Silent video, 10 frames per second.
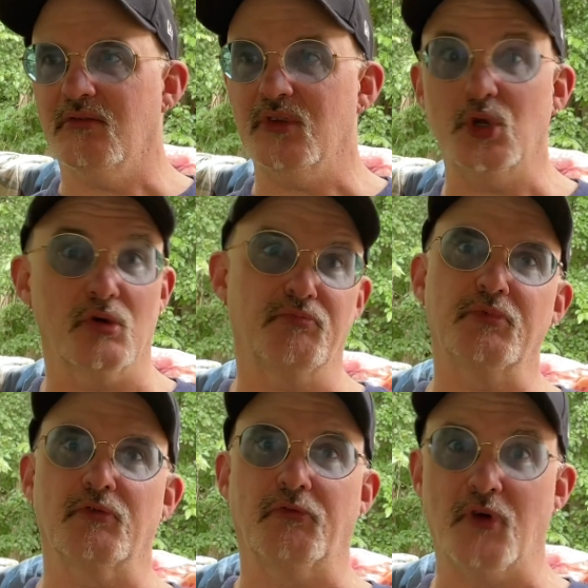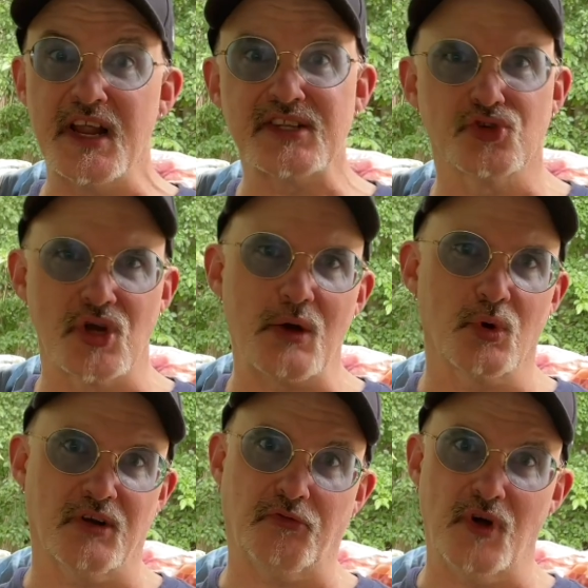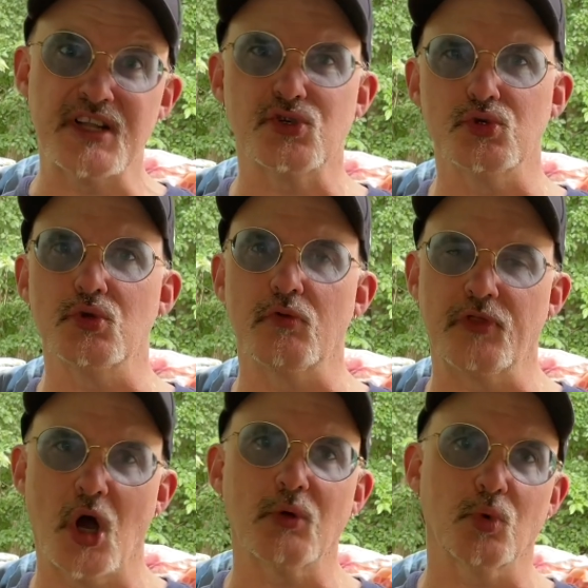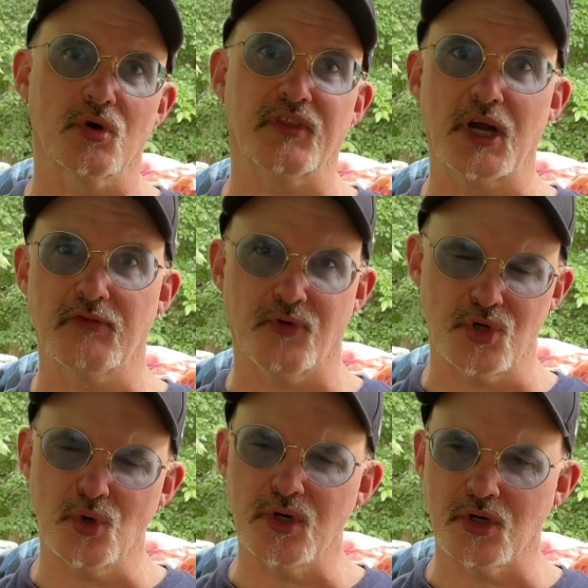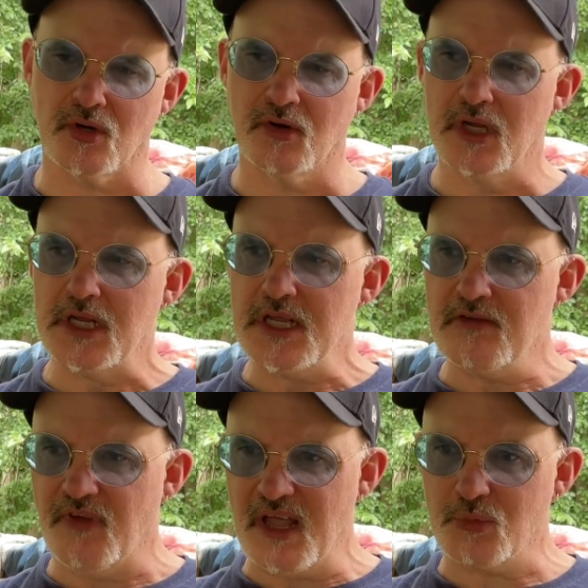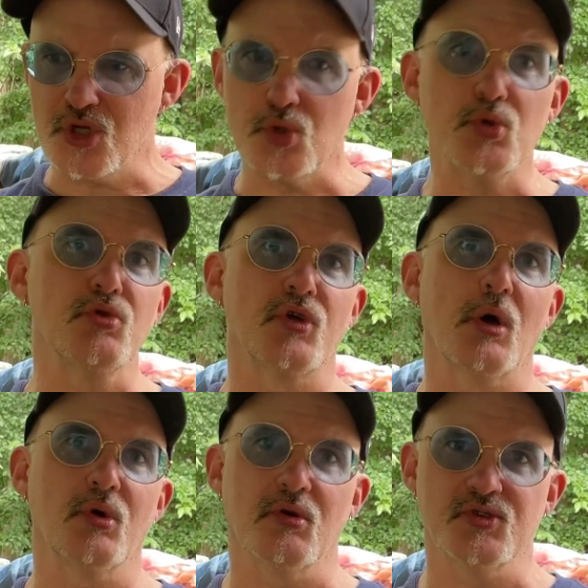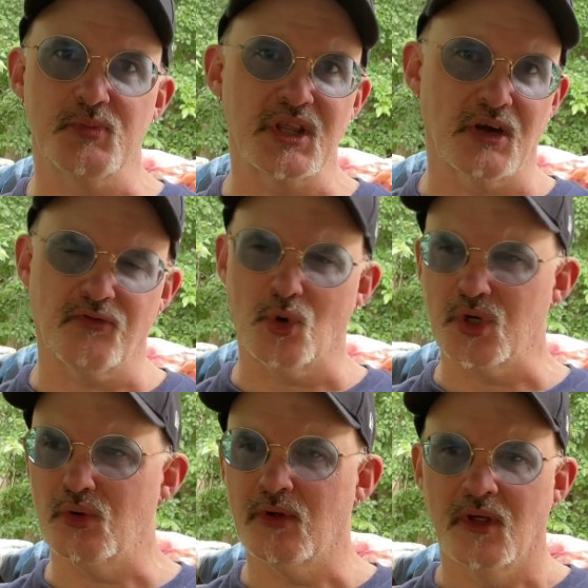your friends, your network of friends who you thought were there for you, and your family who you thought would always be there for you.